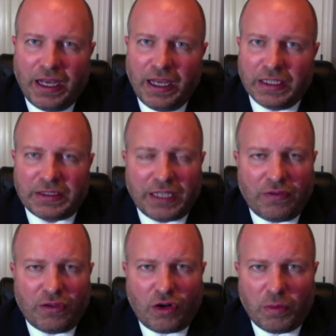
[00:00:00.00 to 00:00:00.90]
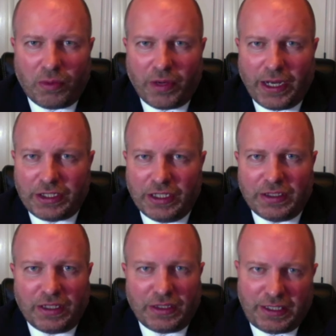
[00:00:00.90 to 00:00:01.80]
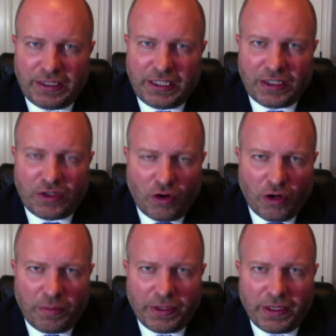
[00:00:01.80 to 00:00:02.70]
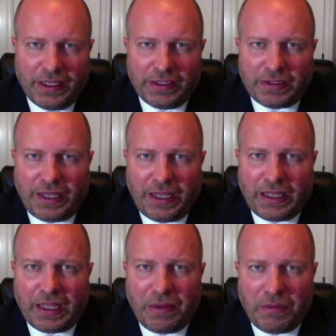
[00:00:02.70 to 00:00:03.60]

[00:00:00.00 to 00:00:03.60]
several corporations. CT Corp is a